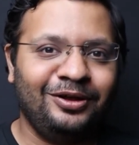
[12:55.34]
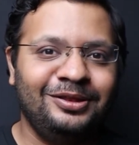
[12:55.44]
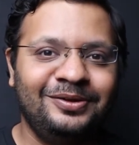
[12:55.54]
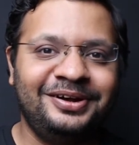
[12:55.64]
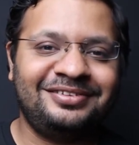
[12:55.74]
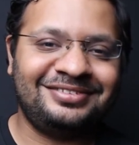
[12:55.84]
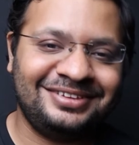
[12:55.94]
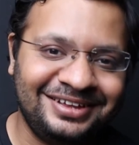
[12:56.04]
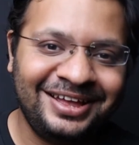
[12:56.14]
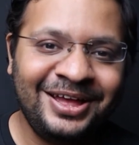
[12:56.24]
although it's
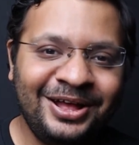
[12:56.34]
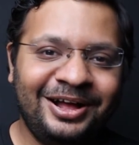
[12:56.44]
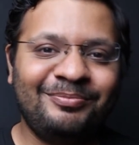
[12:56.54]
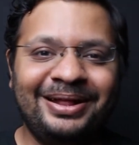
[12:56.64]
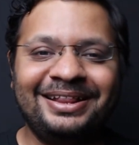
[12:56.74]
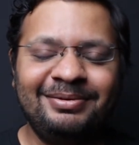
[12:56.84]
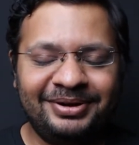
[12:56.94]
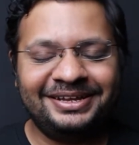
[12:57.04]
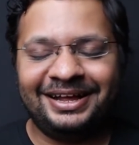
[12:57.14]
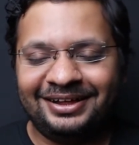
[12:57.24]
a bit in
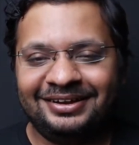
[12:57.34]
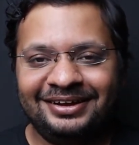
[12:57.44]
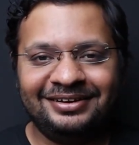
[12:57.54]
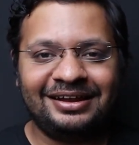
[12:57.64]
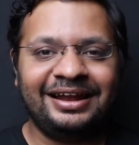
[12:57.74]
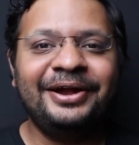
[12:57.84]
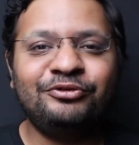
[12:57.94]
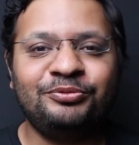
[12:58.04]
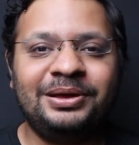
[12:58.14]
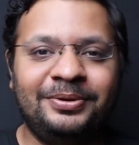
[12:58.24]
but yeah the client
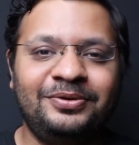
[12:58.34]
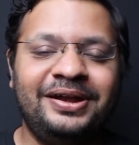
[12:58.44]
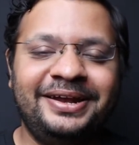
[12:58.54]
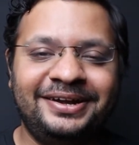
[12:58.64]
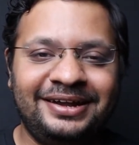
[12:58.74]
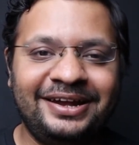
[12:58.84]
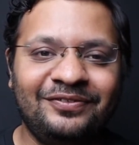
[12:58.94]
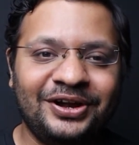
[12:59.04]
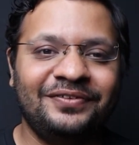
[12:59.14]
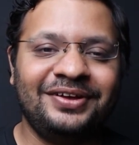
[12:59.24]
should be able to validate like
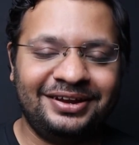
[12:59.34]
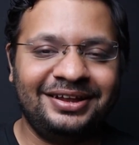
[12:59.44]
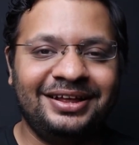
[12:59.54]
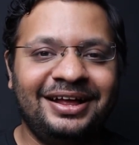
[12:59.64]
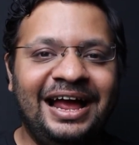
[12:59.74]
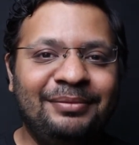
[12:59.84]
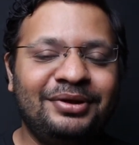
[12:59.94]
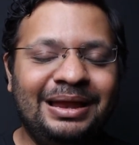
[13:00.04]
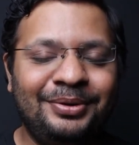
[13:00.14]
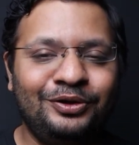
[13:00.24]
whatever uh, i am
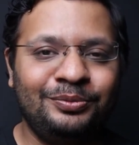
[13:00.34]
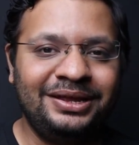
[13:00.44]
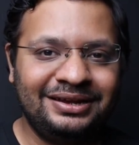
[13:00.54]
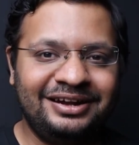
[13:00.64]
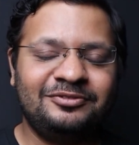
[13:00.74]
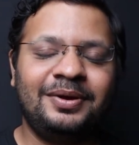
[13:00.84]
claiming to be that's